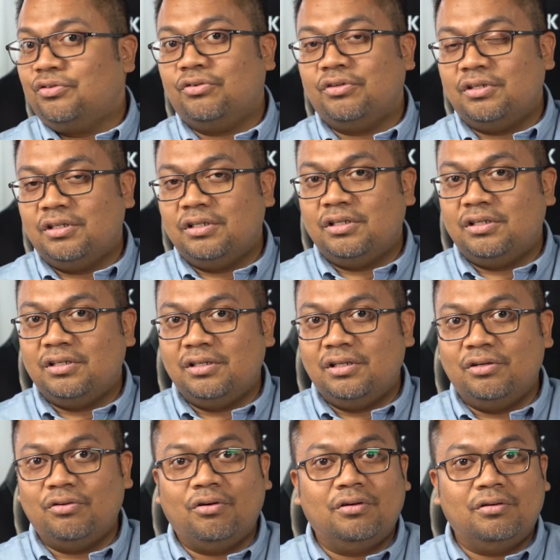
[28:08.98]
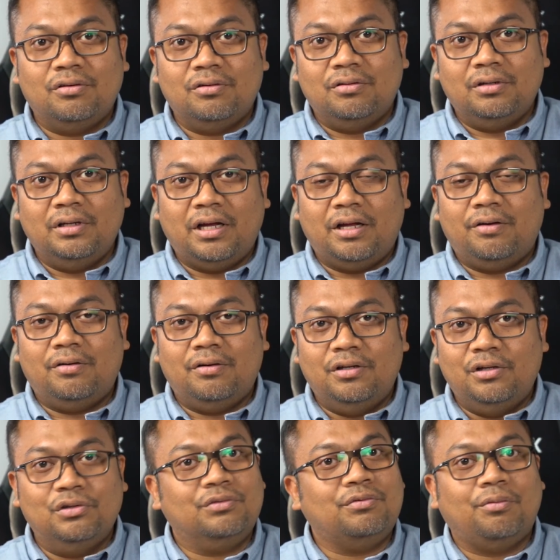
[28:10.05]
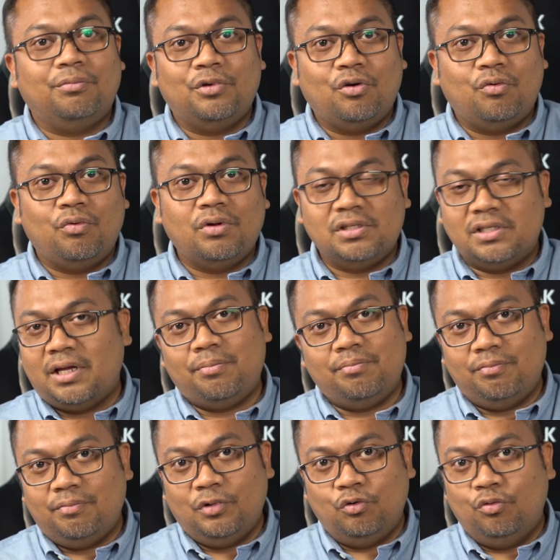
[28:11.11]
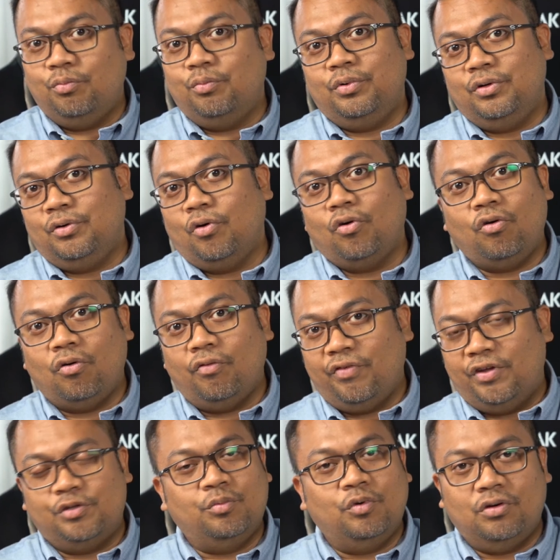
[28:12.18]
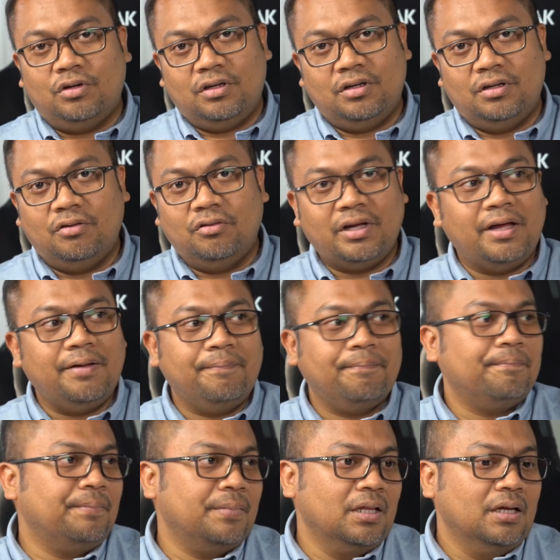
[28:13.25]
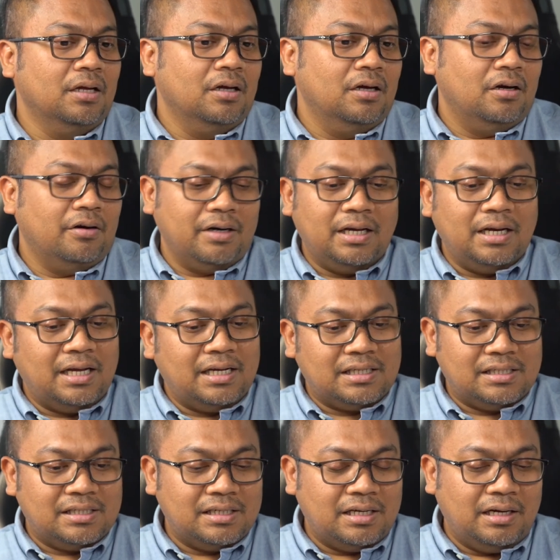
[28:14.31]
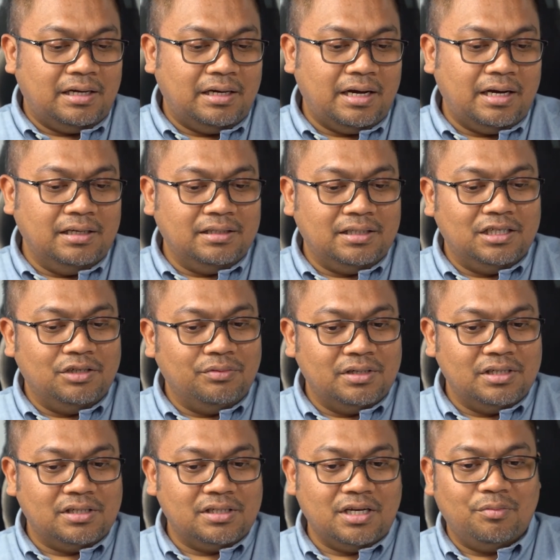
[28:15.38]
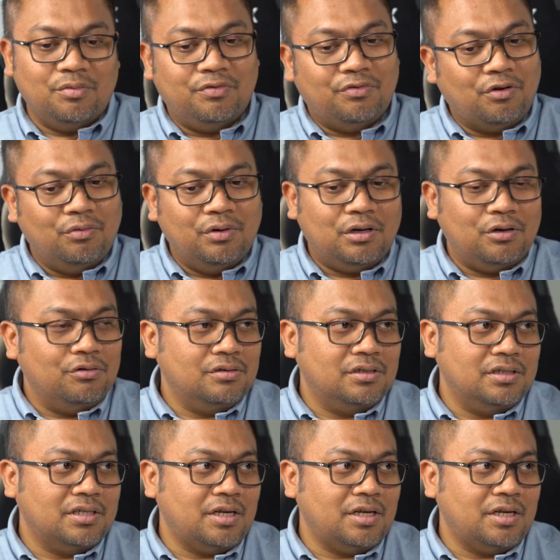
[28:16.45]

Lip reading: sources and not get news from your WhatsApp group or Facebook. Okay? Alright, Alex, anything you want to say before we close this